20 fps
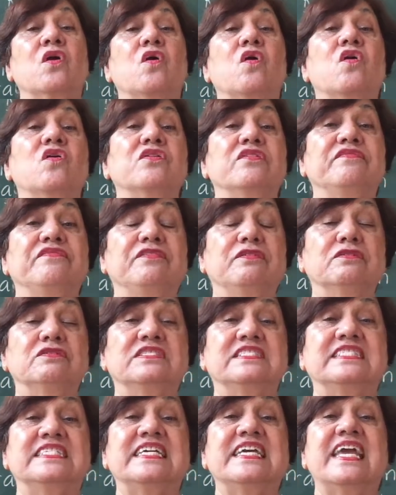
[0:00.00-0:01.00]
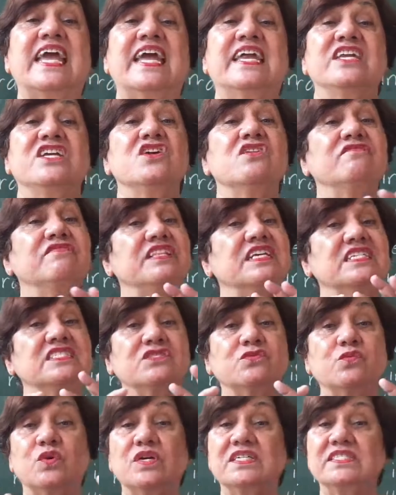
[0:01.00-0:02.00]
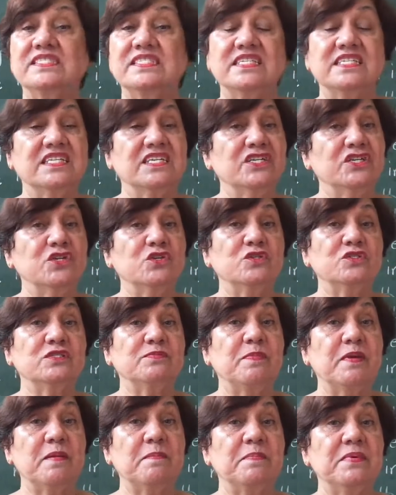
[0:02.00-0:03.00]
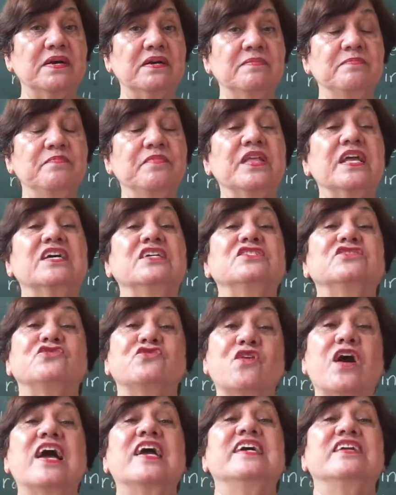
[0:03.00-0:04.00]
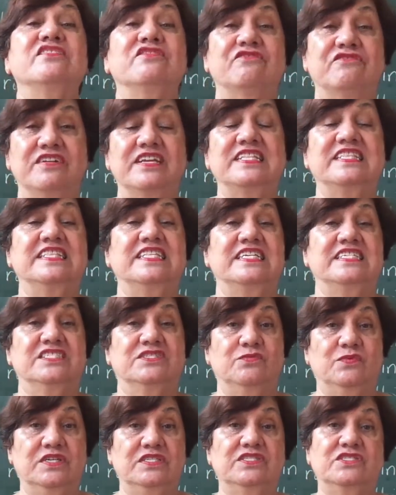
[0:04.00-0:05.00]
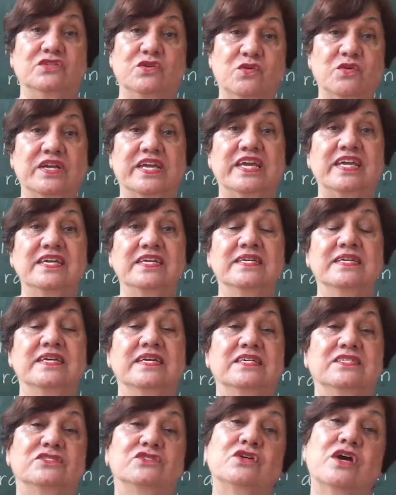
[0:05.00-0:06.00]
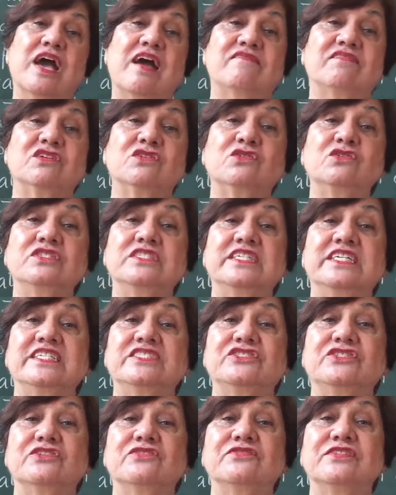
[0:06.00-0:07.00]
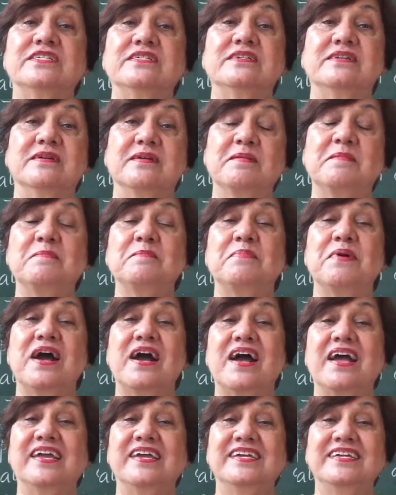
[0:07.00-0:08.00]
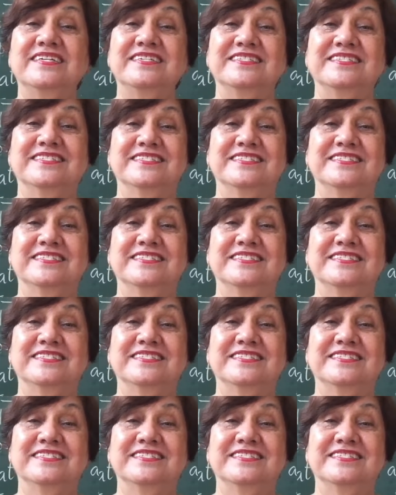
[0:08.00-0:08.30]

or if you see any of these words in the newspaper, try and read these words. Okay? So have a good day, children. Bye.